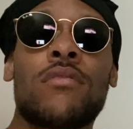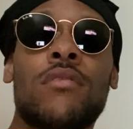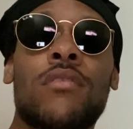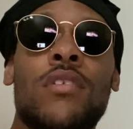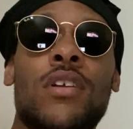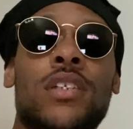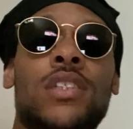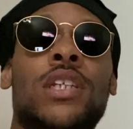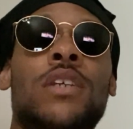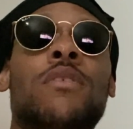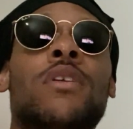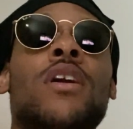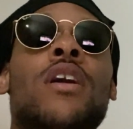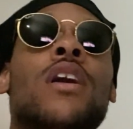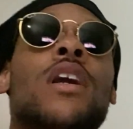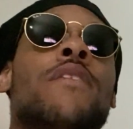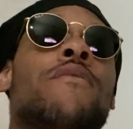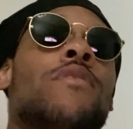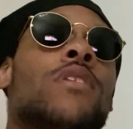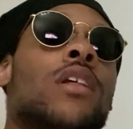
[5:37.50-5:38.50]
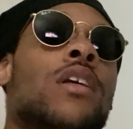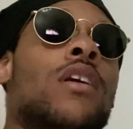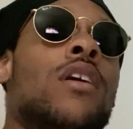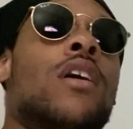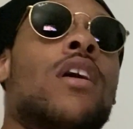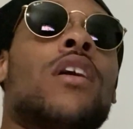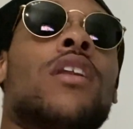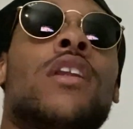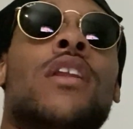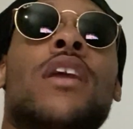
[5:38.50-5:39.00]
Because you can't...
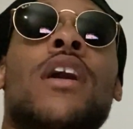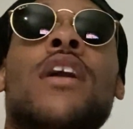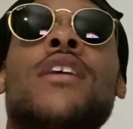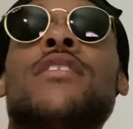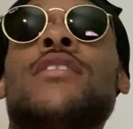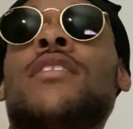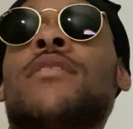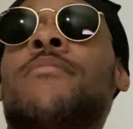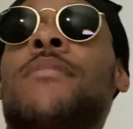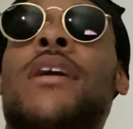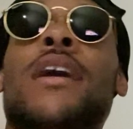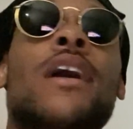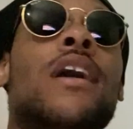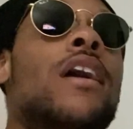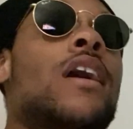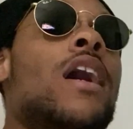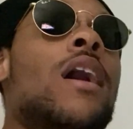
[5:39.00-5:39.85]
Nothing, man.